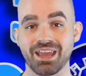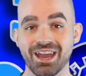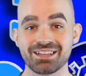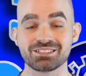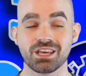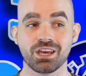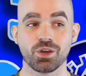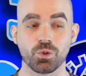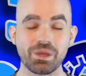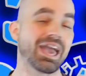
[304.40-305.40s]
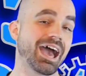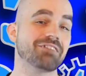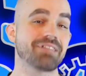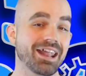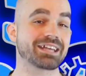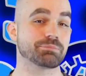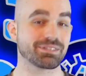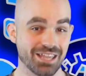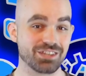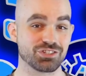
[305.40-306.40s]
And we have that
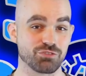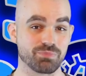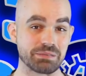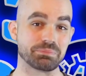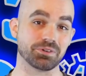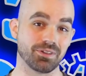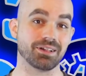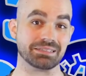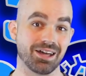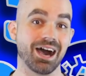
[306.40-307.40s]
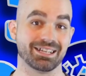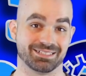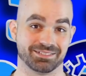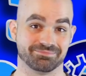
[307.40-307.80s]
expectation of people a lot.